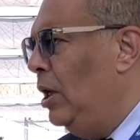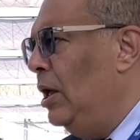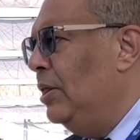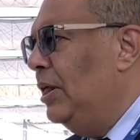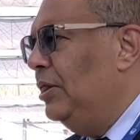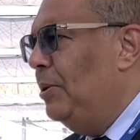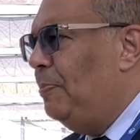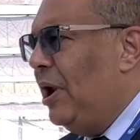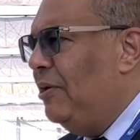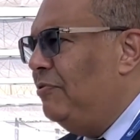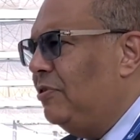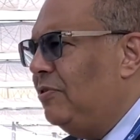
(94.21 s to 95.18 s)
that the
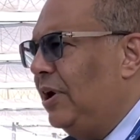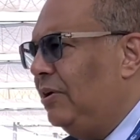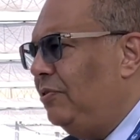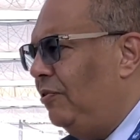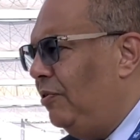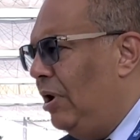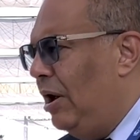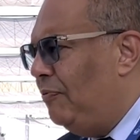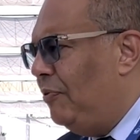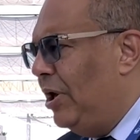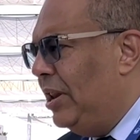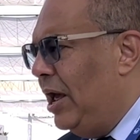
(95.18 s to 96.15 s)
private sector
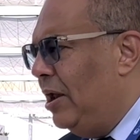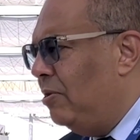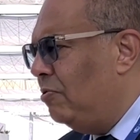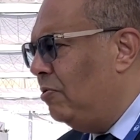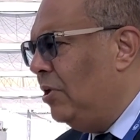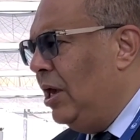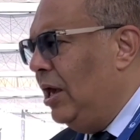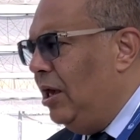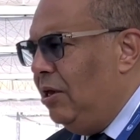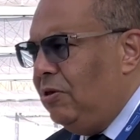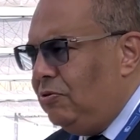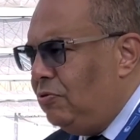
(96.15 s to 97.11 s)
finance
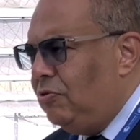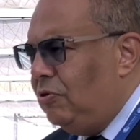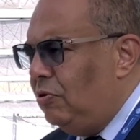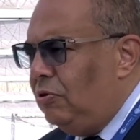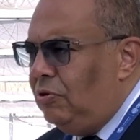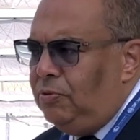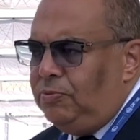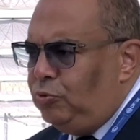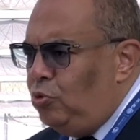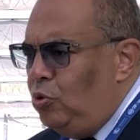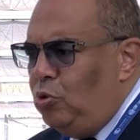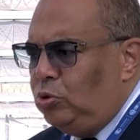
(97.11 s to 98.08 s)
is 2
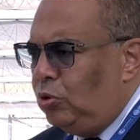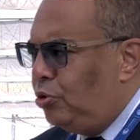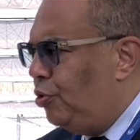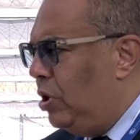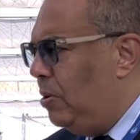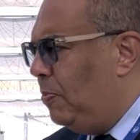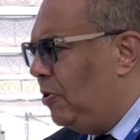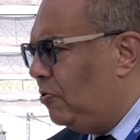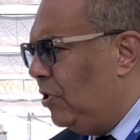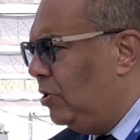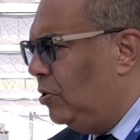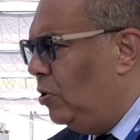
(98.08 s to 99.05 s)
to
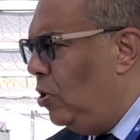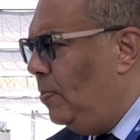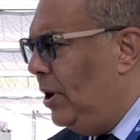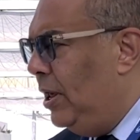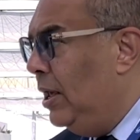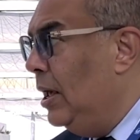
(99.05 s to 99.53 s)
3% globally.